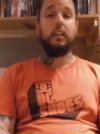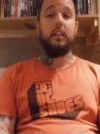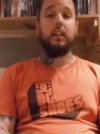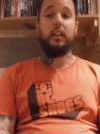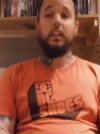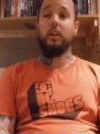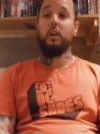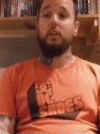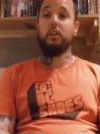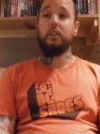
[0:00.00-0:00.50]

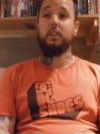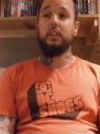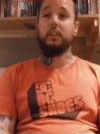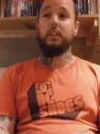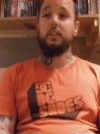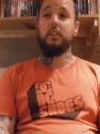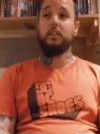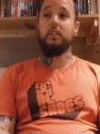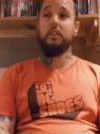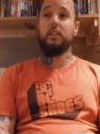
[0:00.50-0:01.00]
They can't
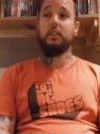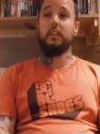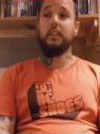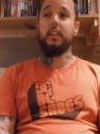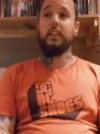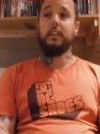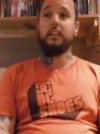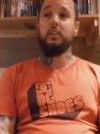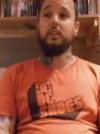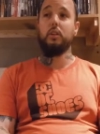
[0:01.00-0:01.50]
just,
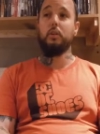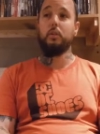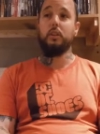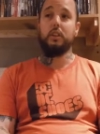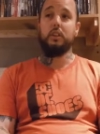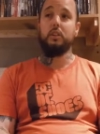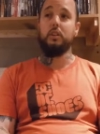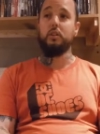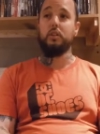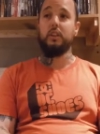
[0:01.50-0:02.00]
there's no
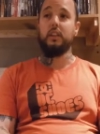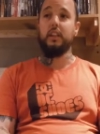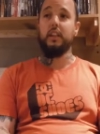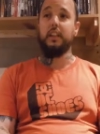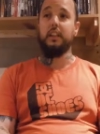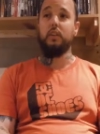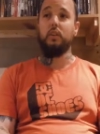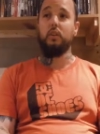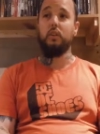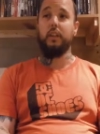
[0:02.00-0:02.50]
excuse
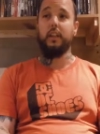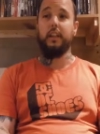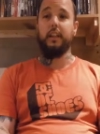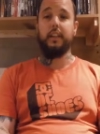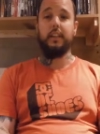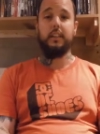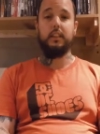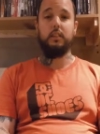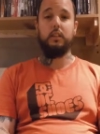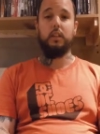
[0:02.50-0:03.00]
saying, oh yeah,
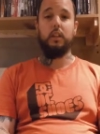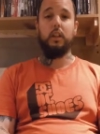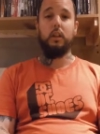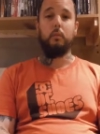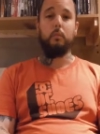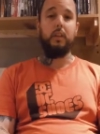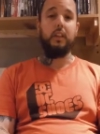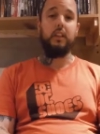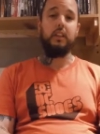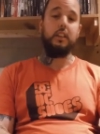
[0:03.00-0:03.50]
it's
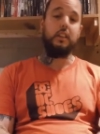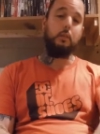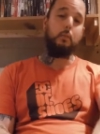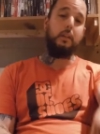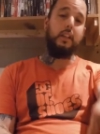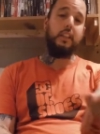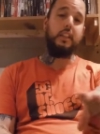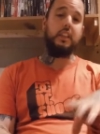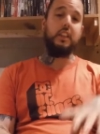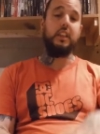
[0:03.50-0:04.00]
because he
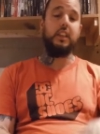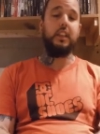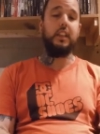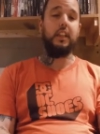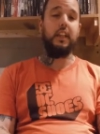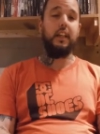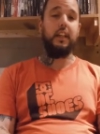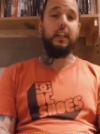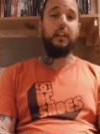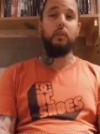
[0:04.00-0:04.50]
played
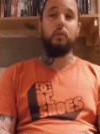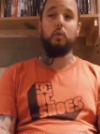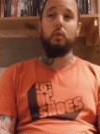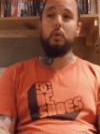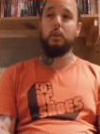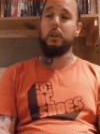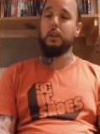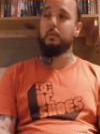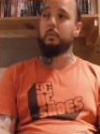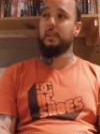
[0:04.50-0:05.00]
GTA
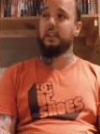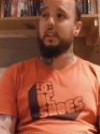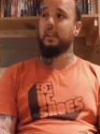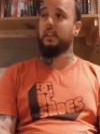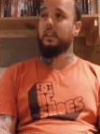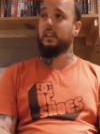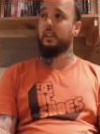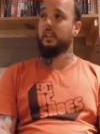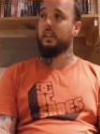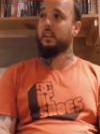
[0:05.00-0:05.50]
or is
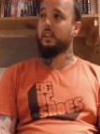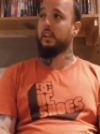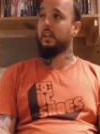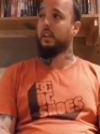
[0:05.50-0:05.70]
because